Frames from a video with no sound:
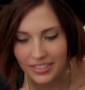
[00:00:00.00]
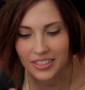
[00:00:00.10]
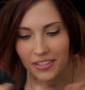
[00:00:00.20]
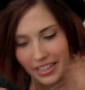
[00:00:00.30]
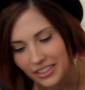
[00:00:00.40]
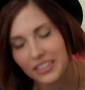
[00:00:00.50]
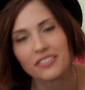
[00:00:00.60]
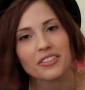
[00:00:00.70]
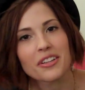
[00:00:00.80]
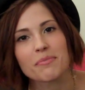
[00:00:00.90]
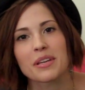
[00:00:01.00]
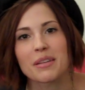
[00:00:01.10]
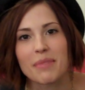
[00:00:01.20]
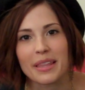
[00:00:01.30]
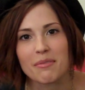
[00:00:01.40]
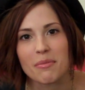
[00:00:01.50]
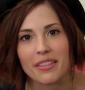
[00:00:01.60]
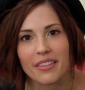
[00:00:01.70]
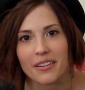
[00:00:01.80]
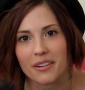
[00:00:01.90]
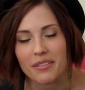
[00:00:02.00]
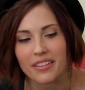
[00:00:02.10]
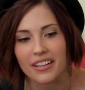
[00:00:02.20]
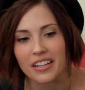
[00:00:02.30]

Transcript: So I usually fill them in and make them a bit thicker with the